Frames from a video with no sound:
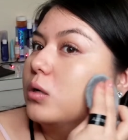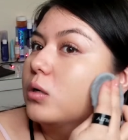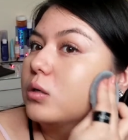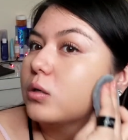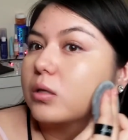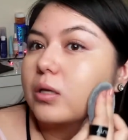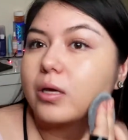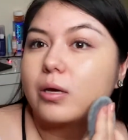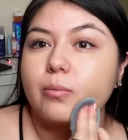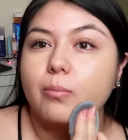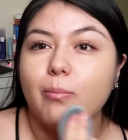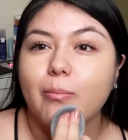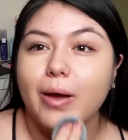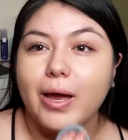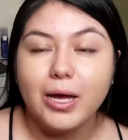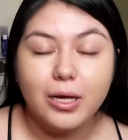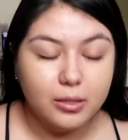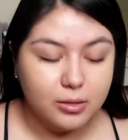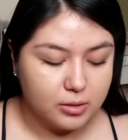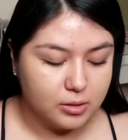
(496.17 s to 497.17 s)
like
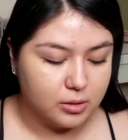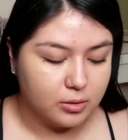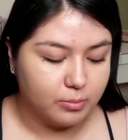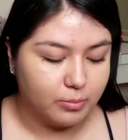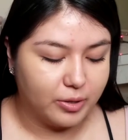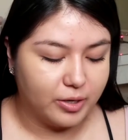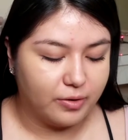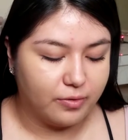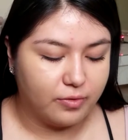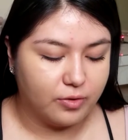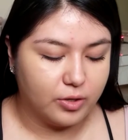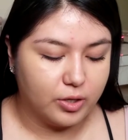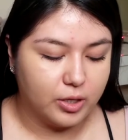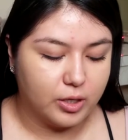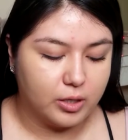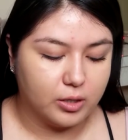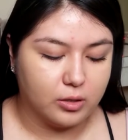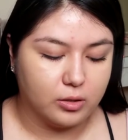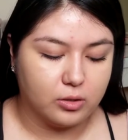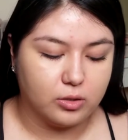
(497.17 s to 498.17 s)
matte, but I feel like
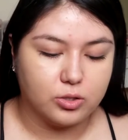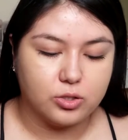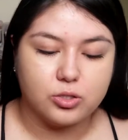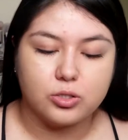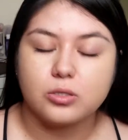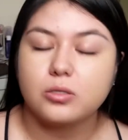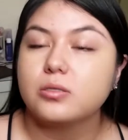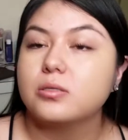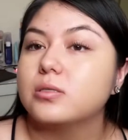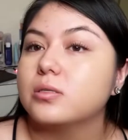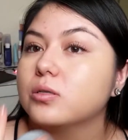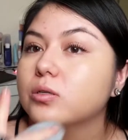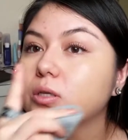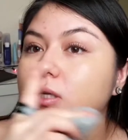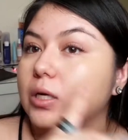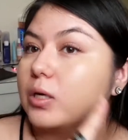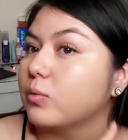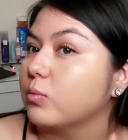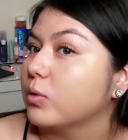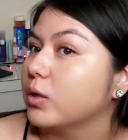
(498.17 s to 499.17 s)
it looks still
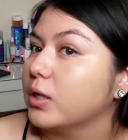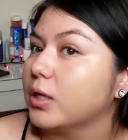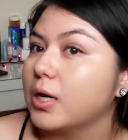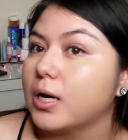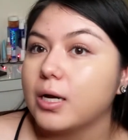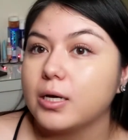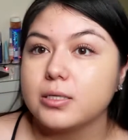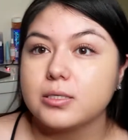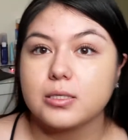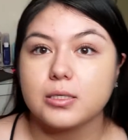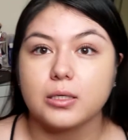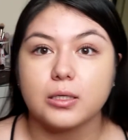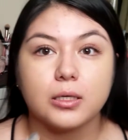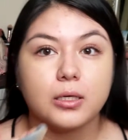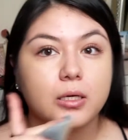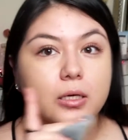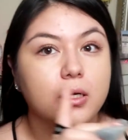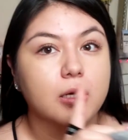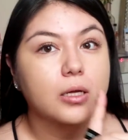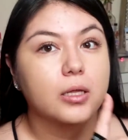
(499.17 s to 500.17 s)
like really nice and
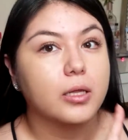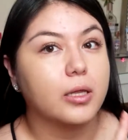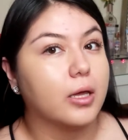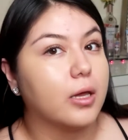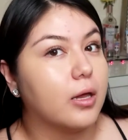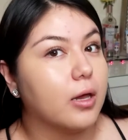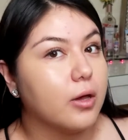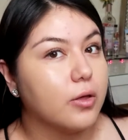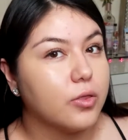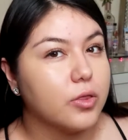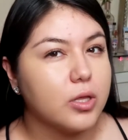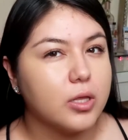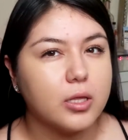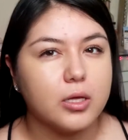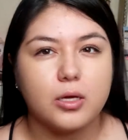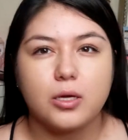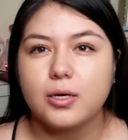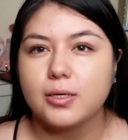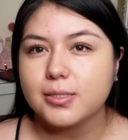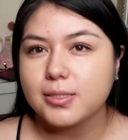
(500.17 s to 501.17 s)
like healthy. Like
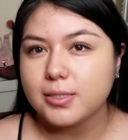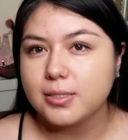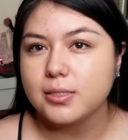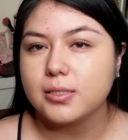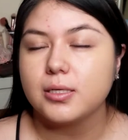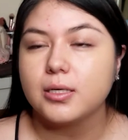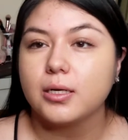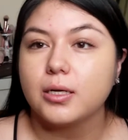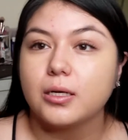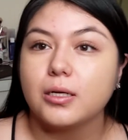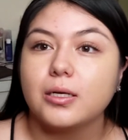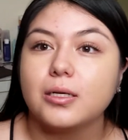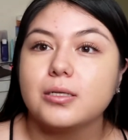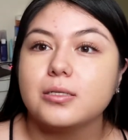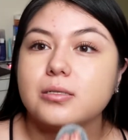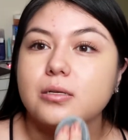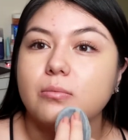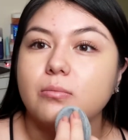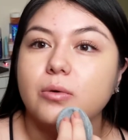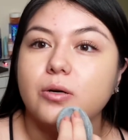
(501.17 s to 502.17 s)
you guys can see a nice
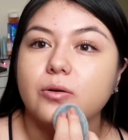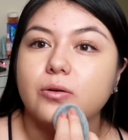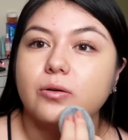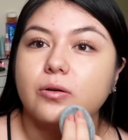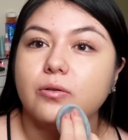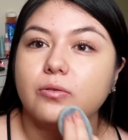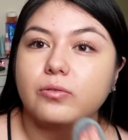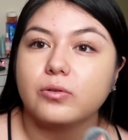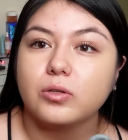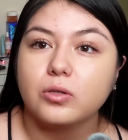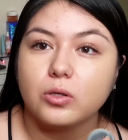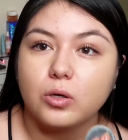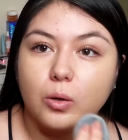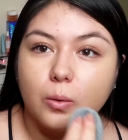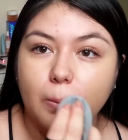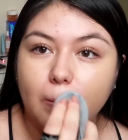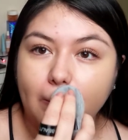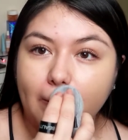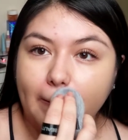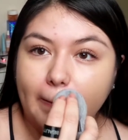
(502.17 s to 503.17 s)
amount of
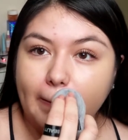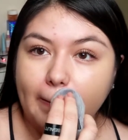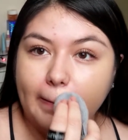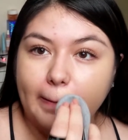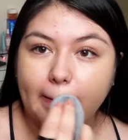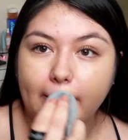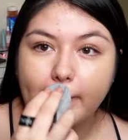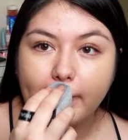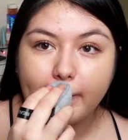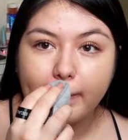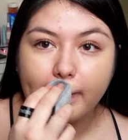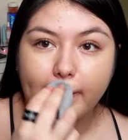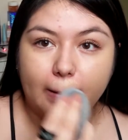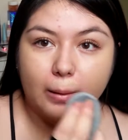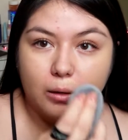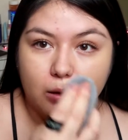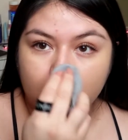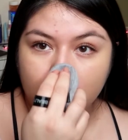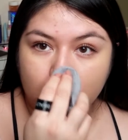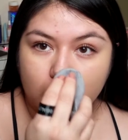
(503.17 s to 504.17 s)
glow,
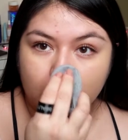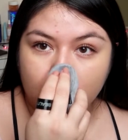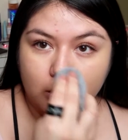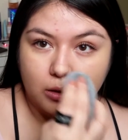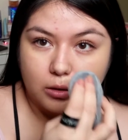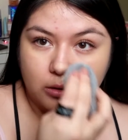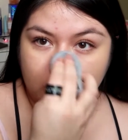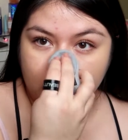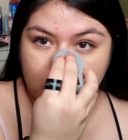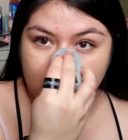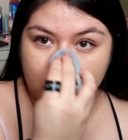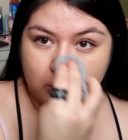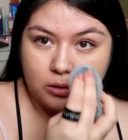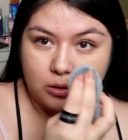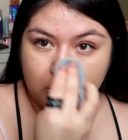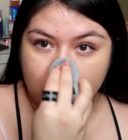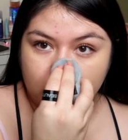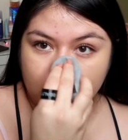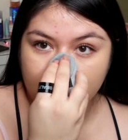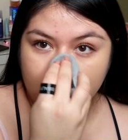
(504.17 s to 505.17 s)
and
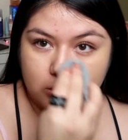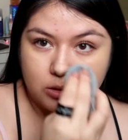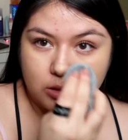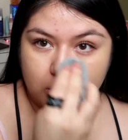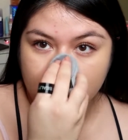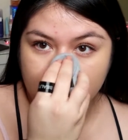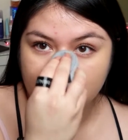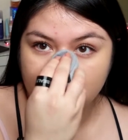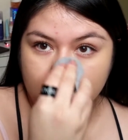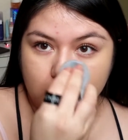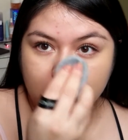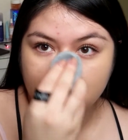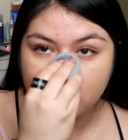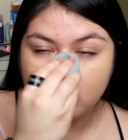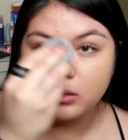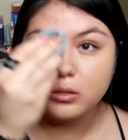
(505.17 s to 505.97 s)
that's good.